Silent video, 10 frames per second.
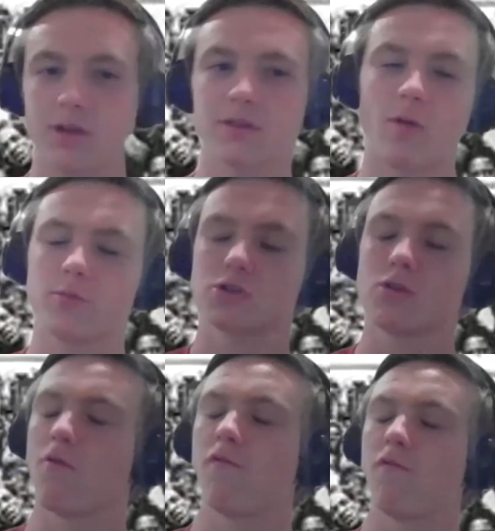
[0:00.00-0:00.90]
That would be
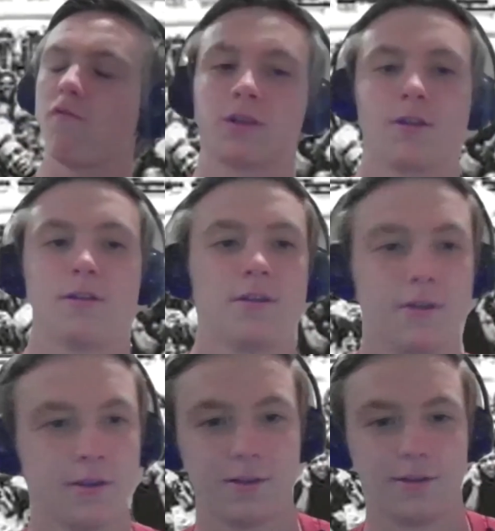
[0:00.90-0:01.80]
so funny.
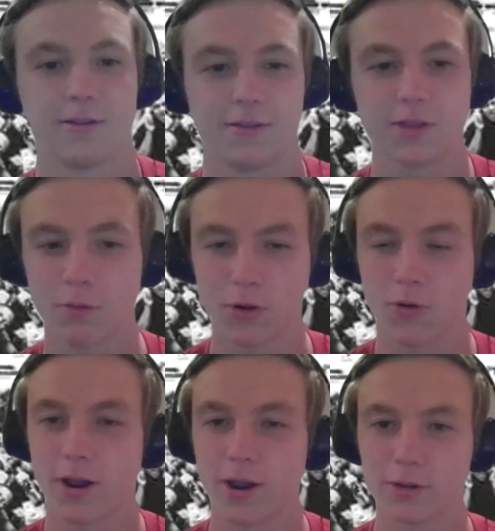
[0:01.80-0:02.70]
They were
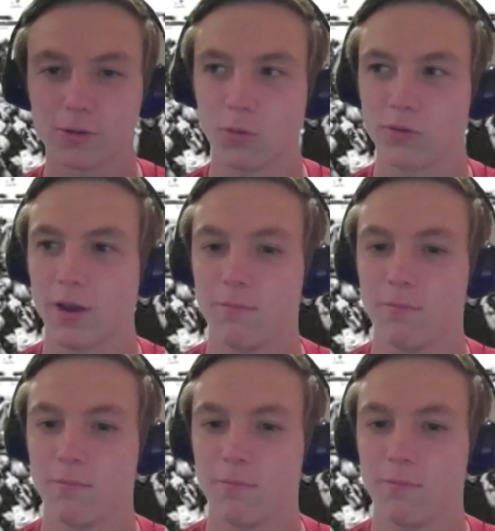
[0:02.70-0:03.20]
going at it the whole time.